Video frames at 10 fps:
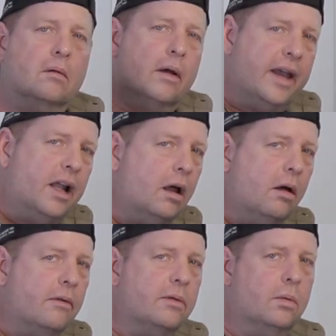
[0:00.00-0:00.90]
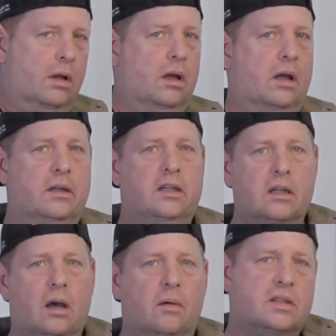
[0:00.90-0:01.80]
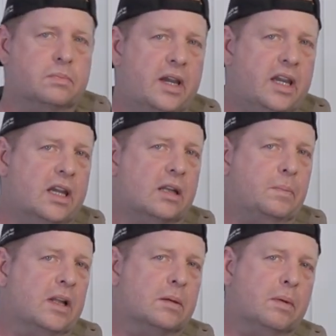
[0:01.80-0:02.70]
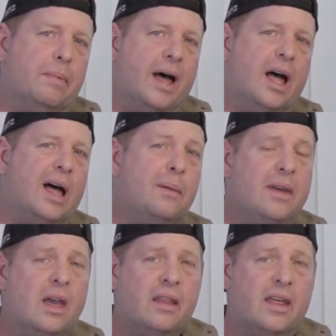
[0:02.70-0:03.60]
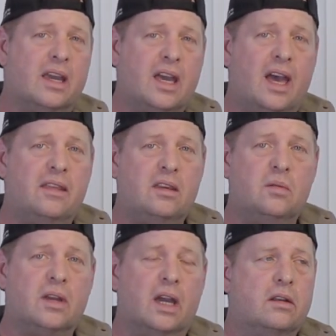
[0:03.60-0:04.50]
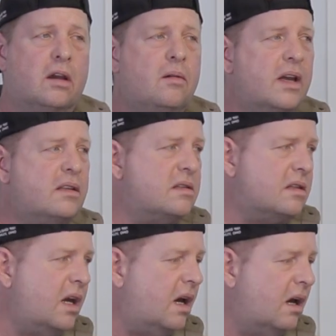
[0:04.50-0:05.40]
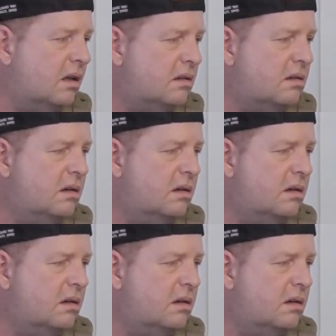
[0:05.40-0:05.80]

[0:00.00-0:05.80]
Well, hello everyone. You know, it's me, Undependable Bob. That guy that you... No, that's Scott.